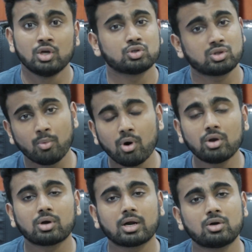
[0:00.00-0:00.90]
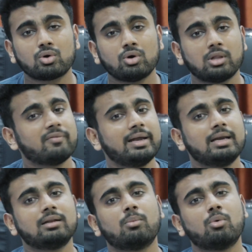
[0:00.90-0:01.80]
So the more you control the
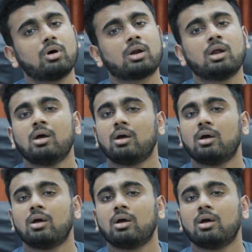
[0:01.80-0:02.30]
weight, the more